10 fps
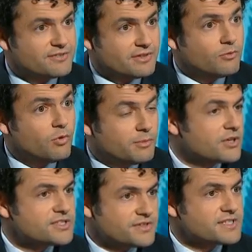
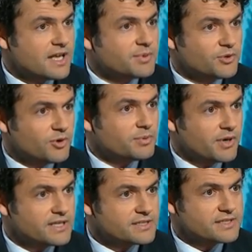the slump in oil
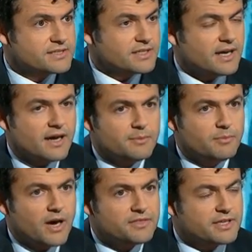prices.
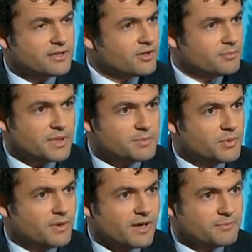I think a lot of
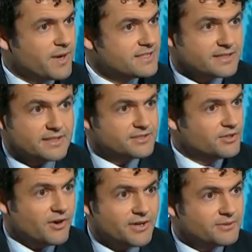people are basically in
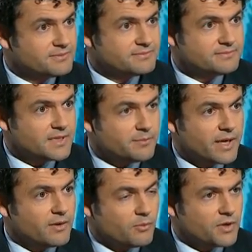denial
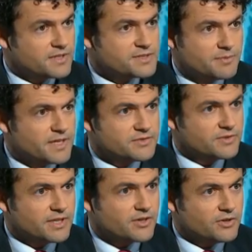about what this means for
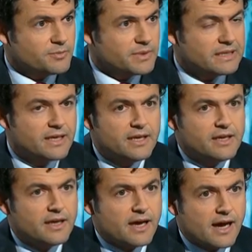the economy.
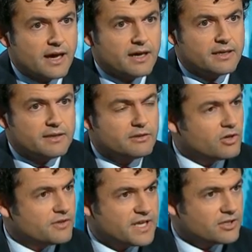A
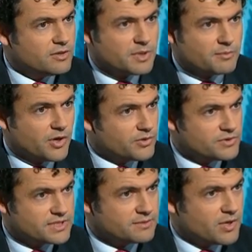lot of the economic
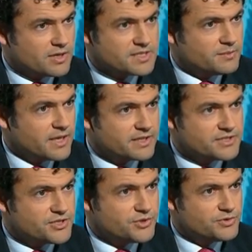models that
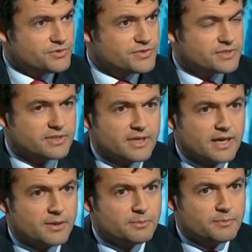policymakers use
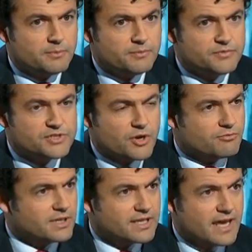don't
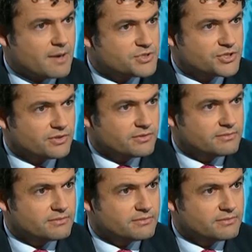really capture